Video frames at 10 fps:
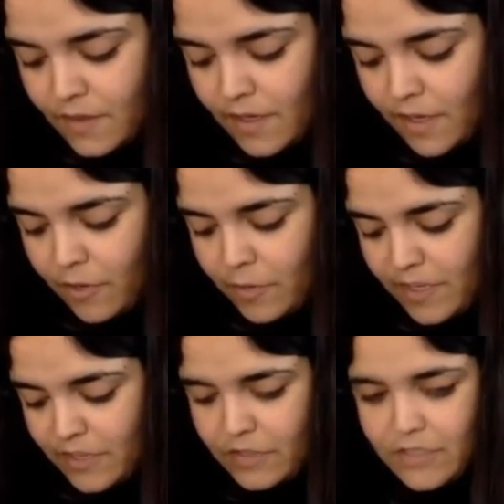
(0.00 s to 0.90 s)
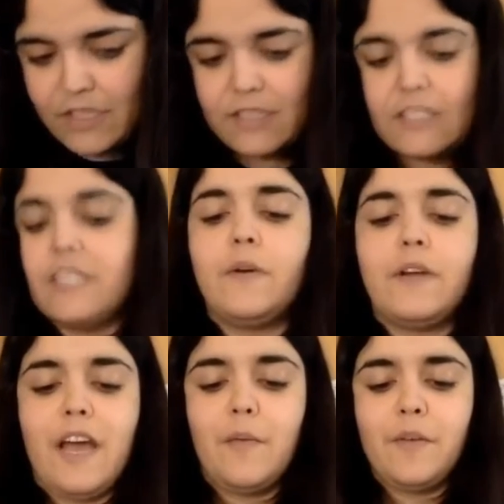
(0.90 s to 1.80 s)
I would be interested to see what
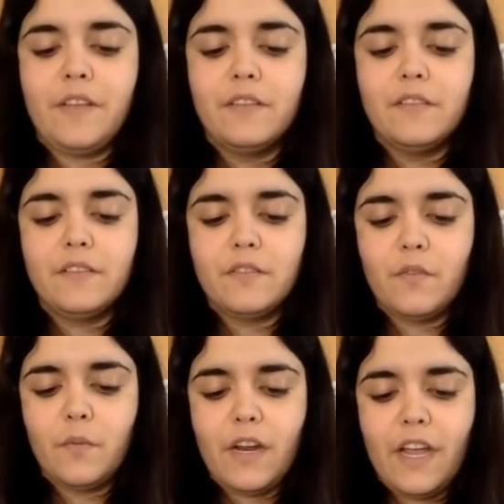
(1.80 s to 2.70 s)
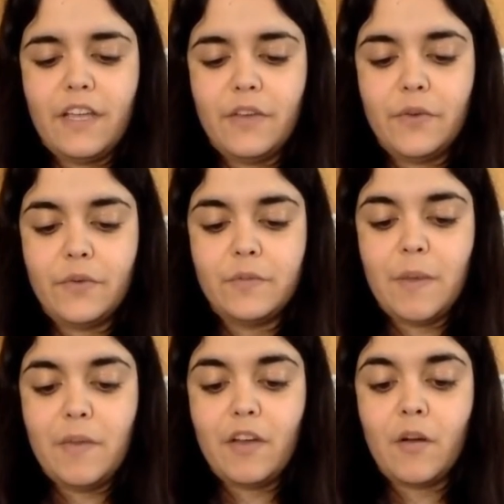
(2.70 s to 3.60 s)
happens when I use
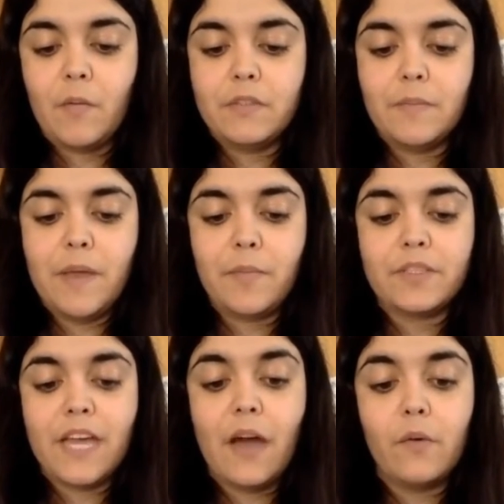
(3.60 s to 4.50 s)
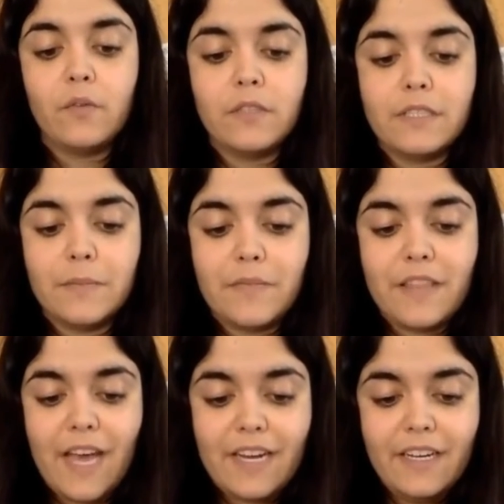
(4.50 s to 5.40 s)
maybe a crumpled up paper towel and dip
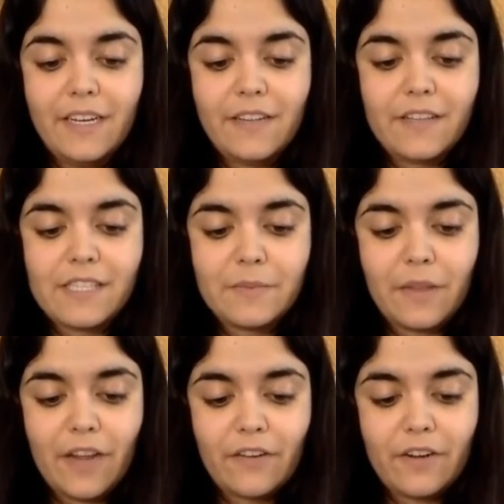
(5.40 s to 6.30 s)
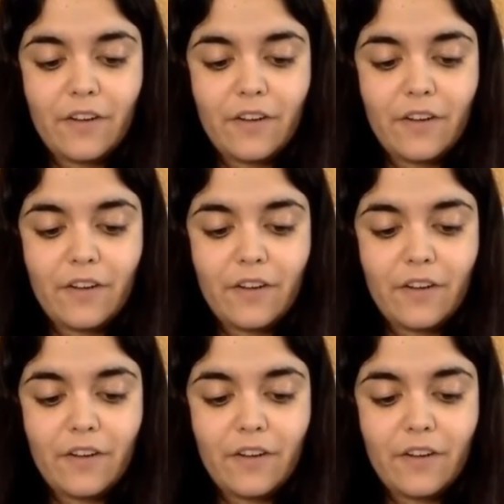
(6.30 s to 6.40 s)
that in and then splatter it